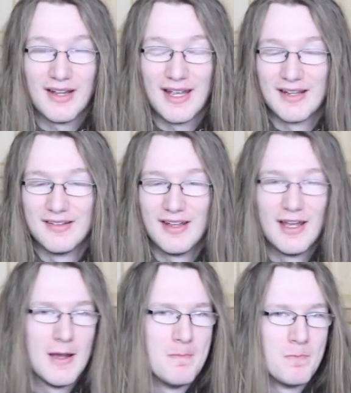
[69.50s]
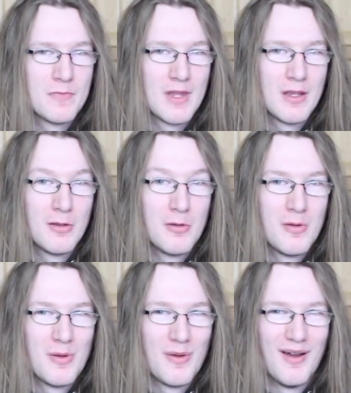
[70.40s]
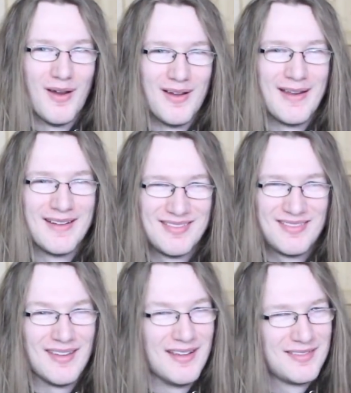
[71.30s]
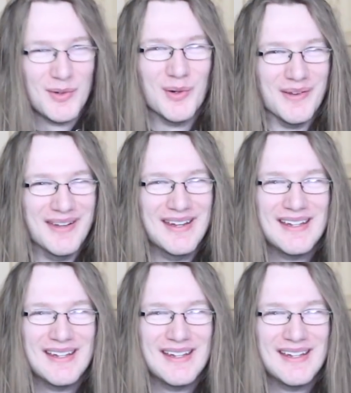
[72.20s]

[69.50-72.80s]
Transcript: and it's good.